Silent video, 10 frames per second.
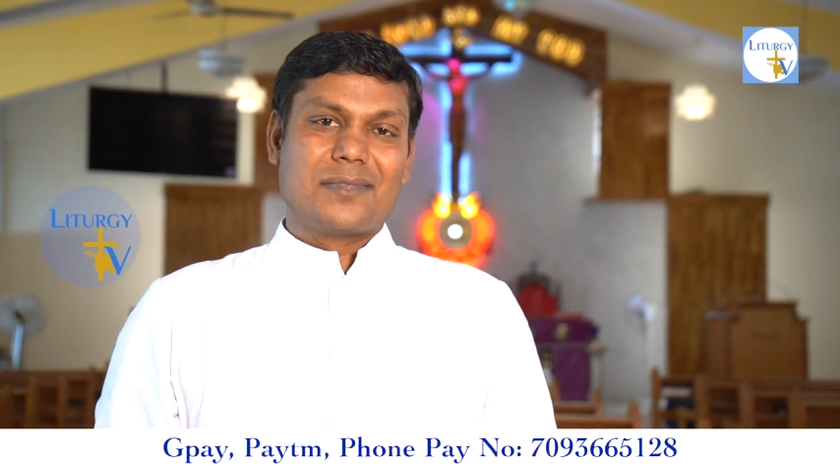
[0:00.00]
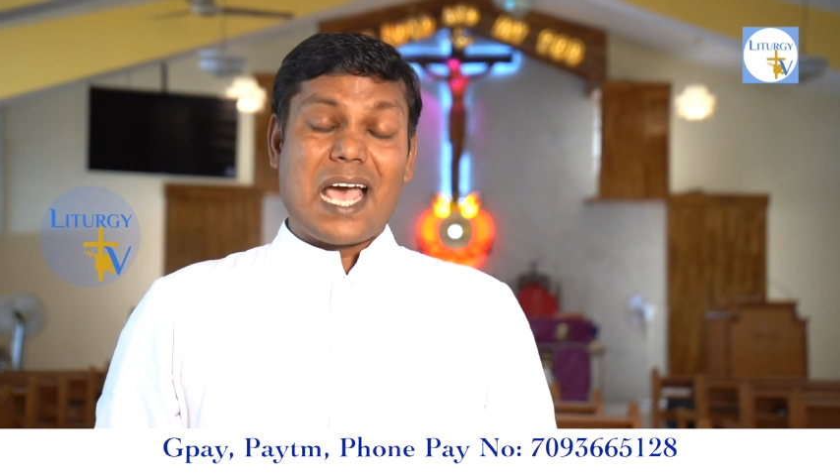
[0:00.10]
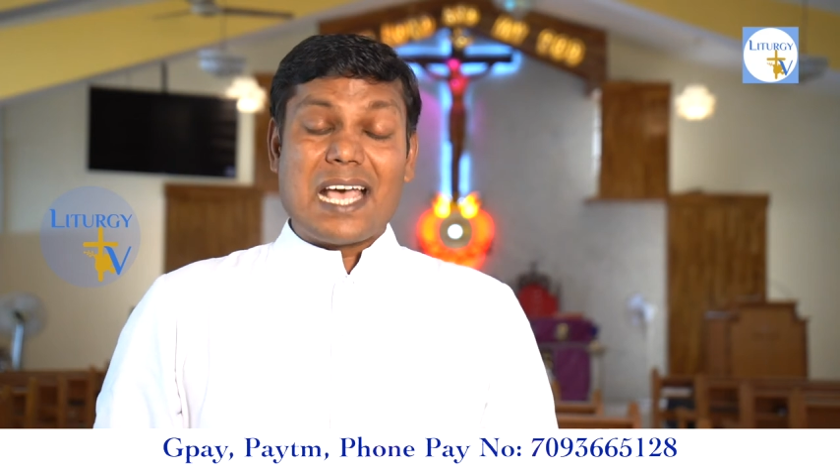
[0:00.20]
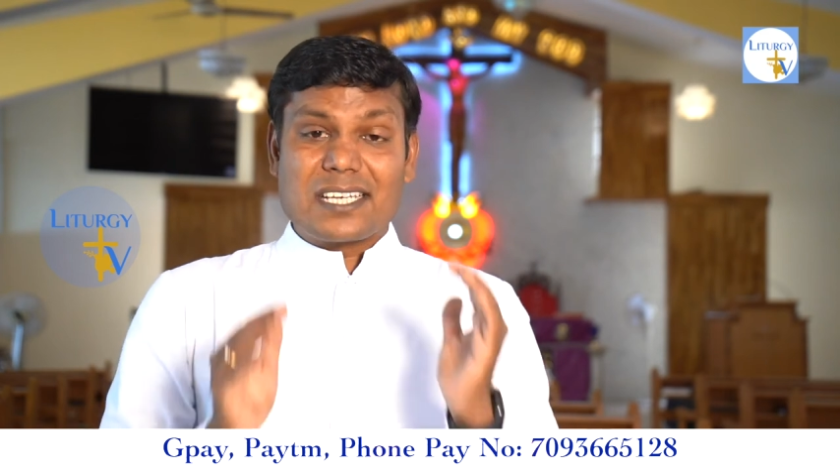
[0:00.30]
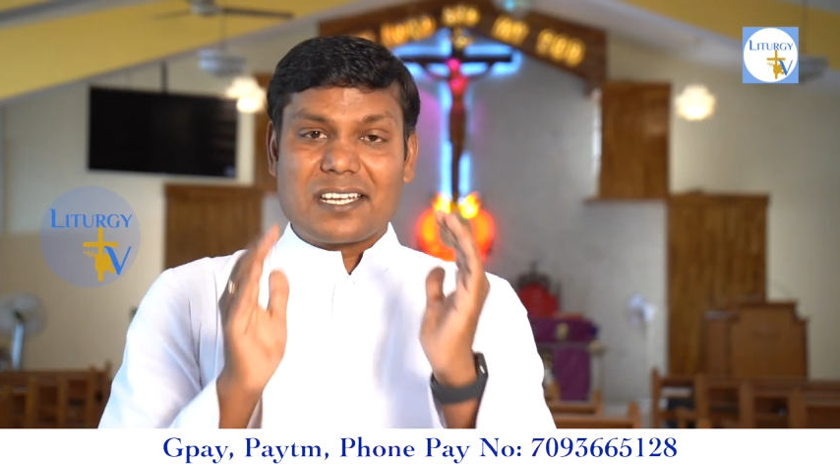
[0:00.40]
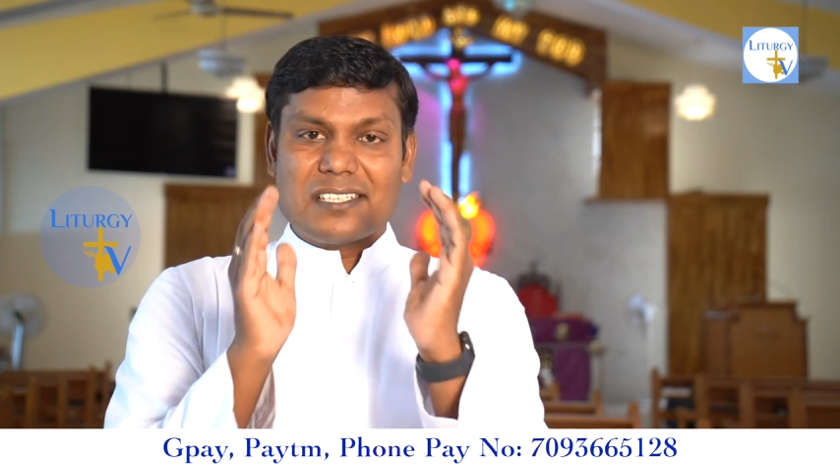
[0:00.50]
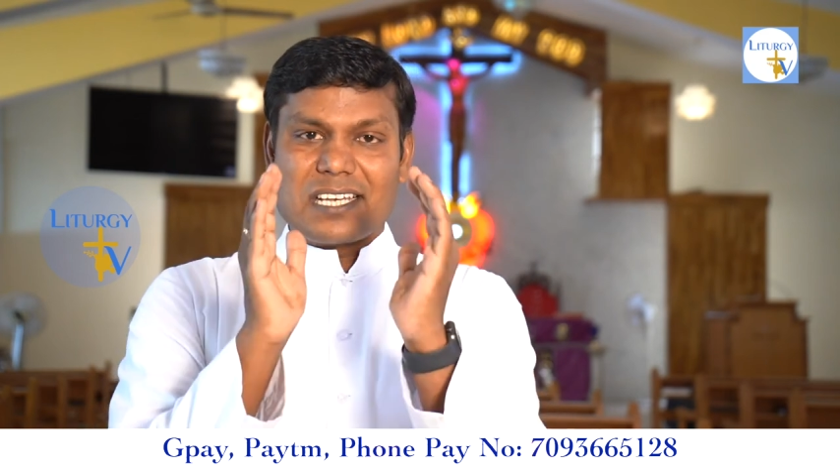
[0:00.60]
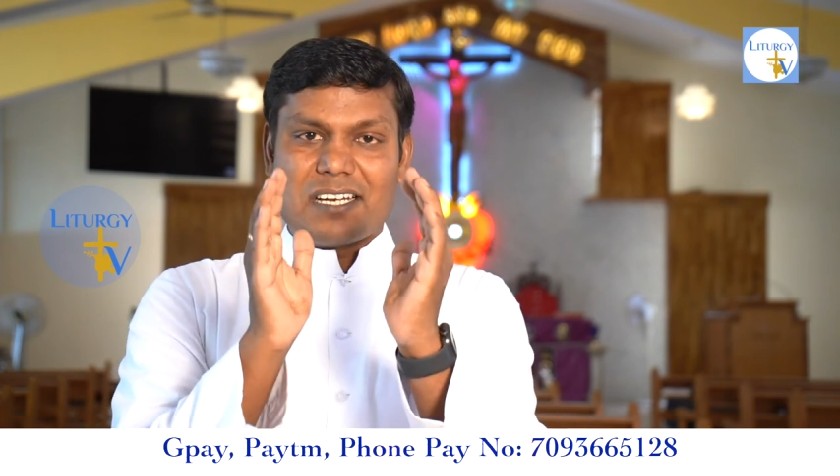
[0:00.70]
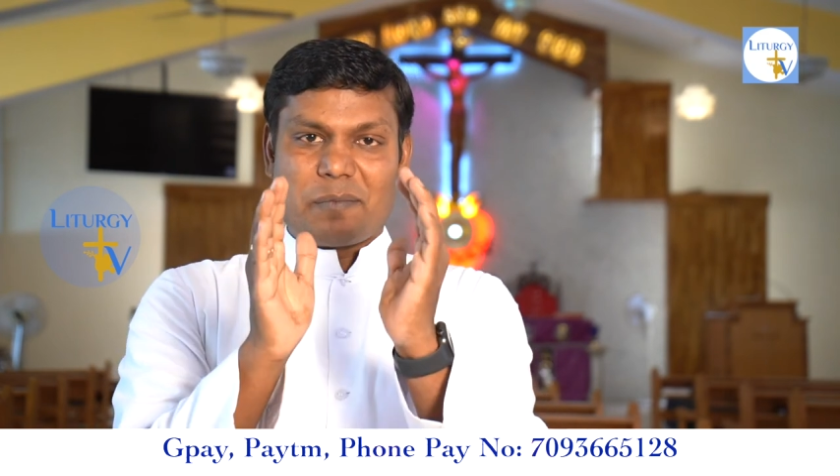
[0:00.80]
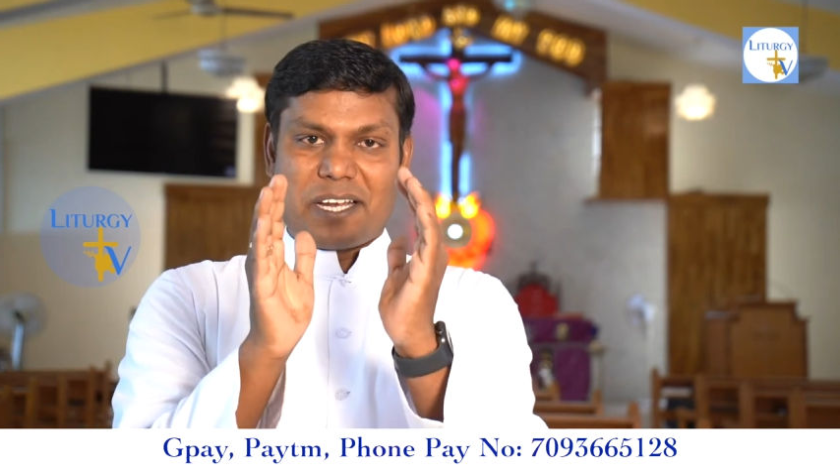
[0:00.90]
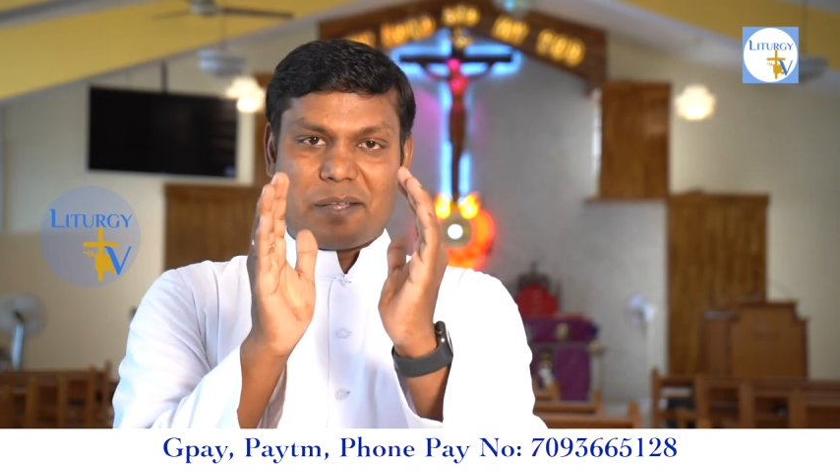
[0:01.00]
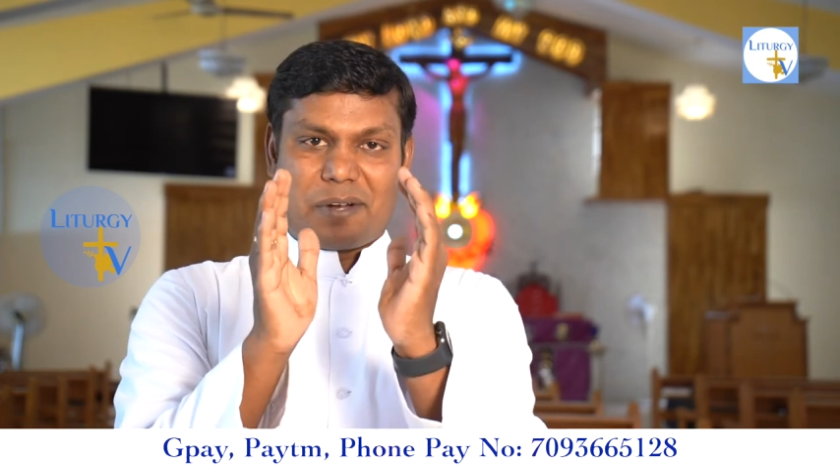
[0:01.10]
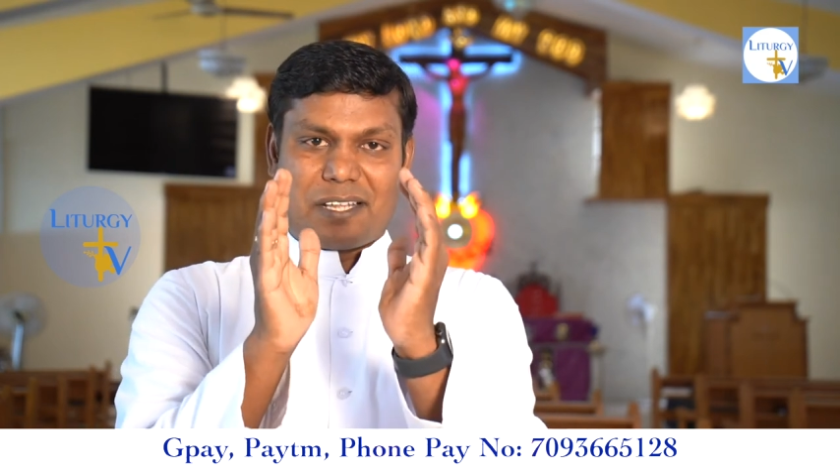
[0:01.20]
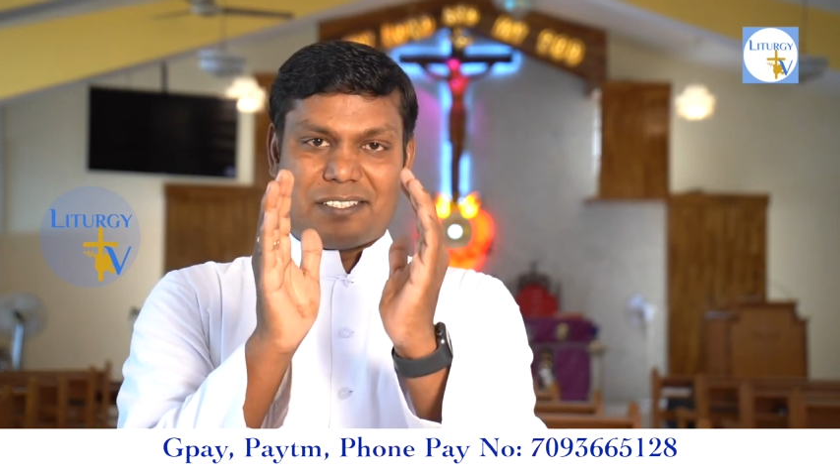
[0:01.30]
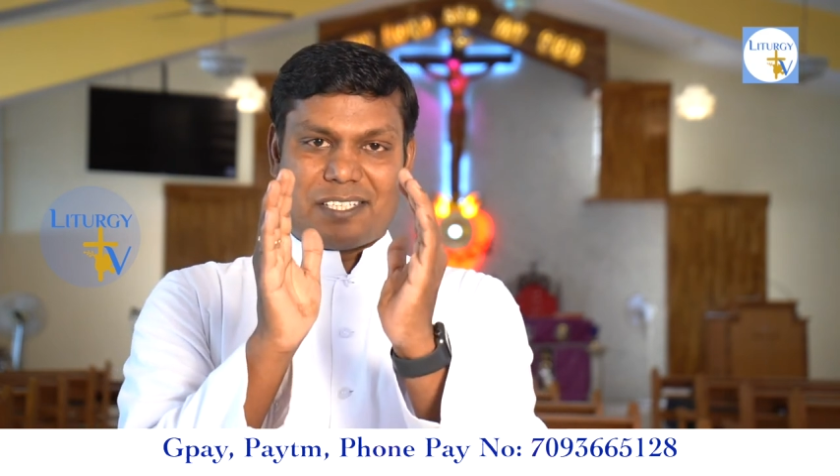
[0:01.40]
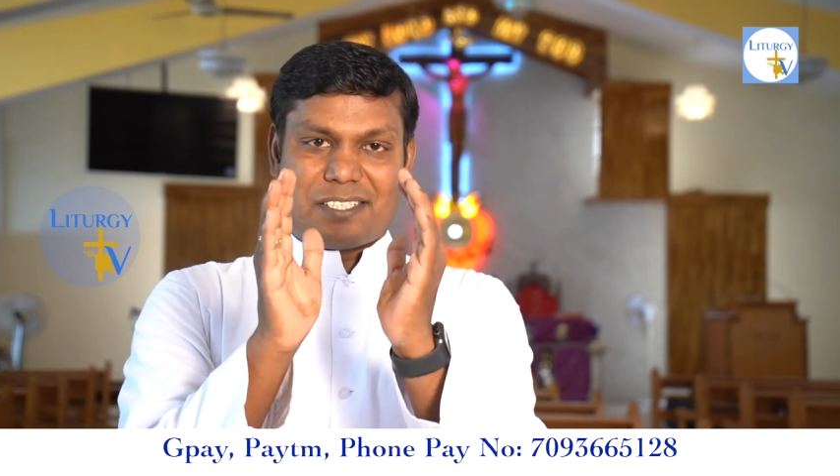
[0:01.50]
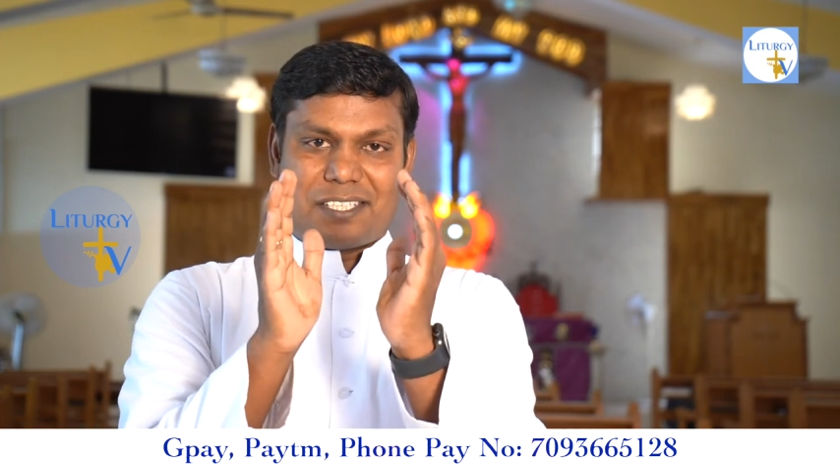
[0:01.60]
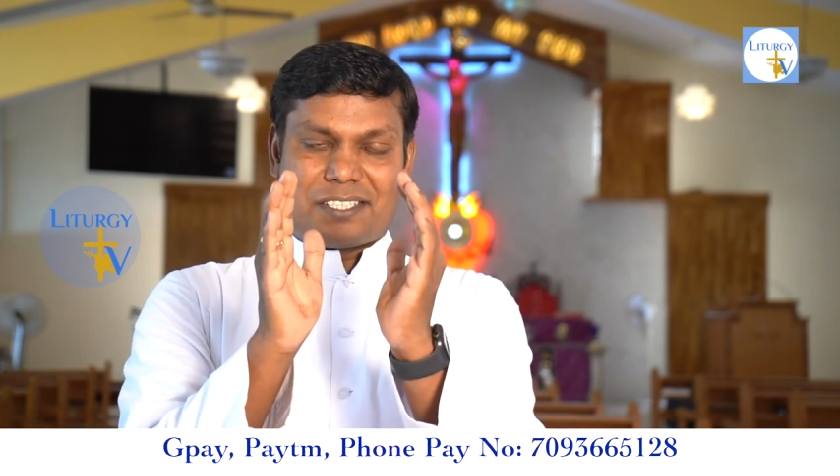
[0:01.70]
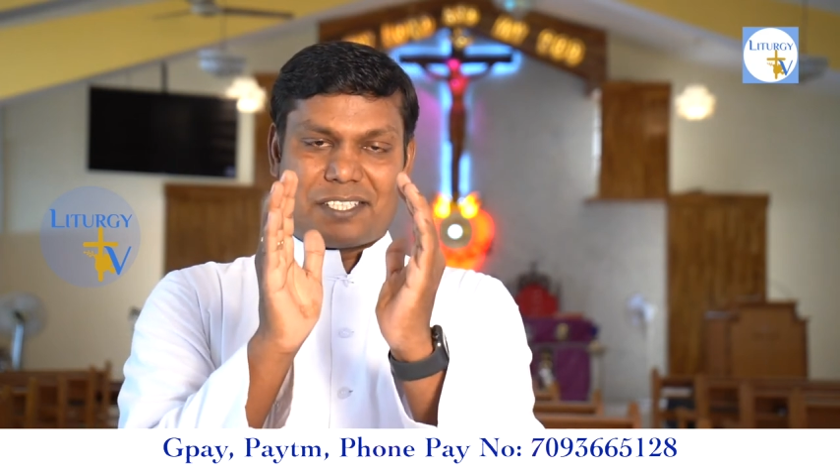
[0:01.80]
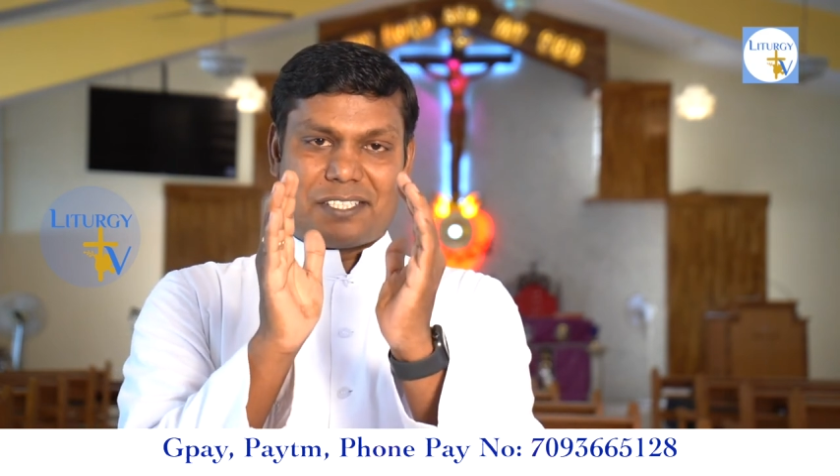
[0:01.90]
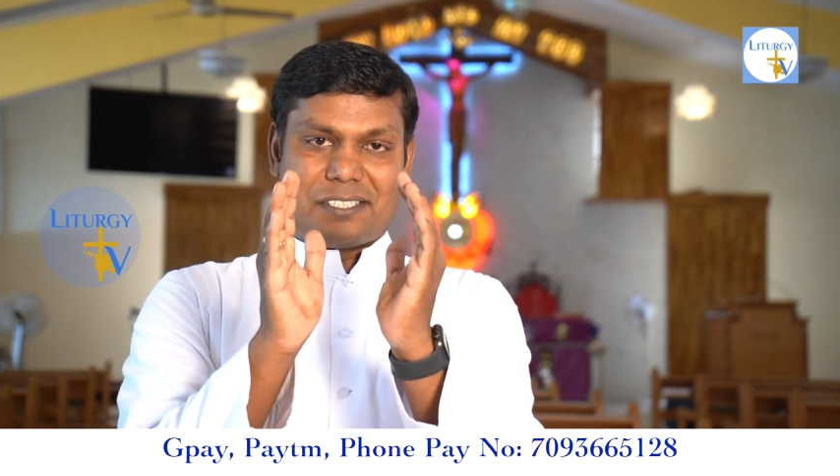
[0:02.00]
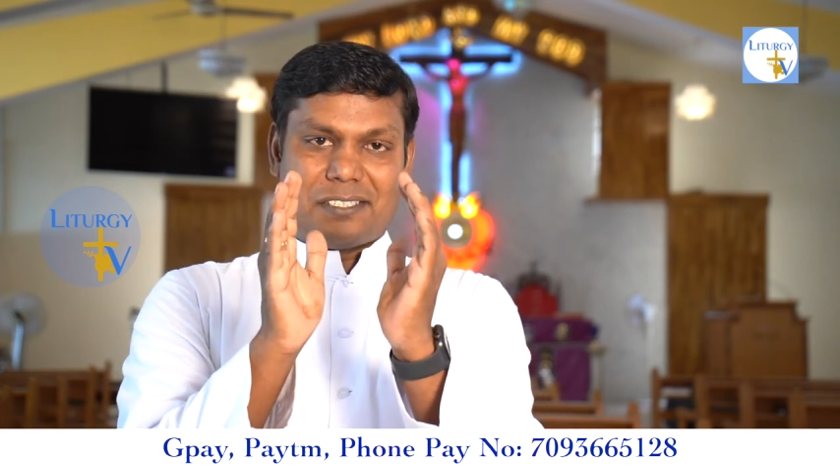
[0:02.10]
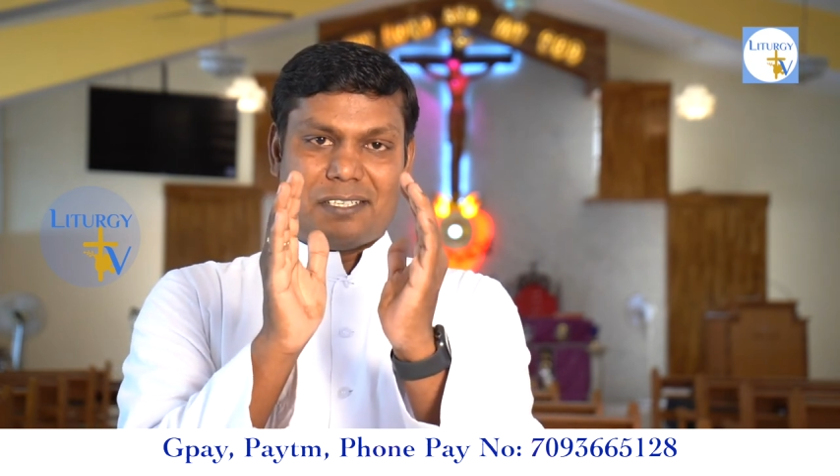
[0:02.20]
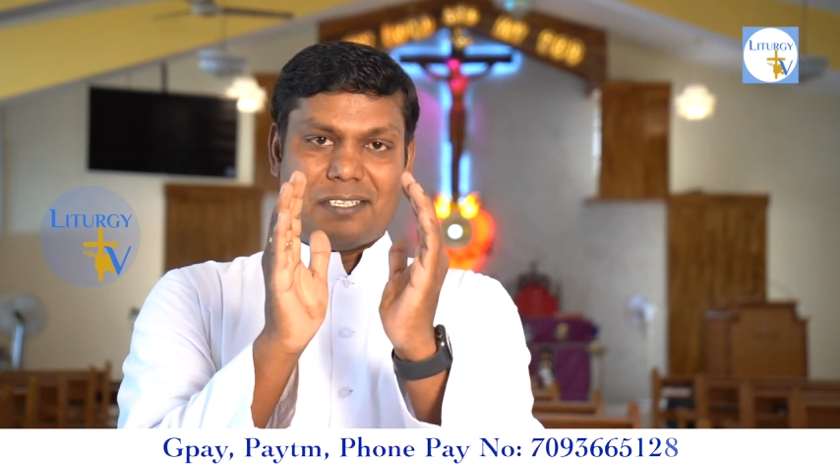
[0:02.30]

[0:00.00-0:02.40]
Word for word: As a result, my dear brothers and sisters,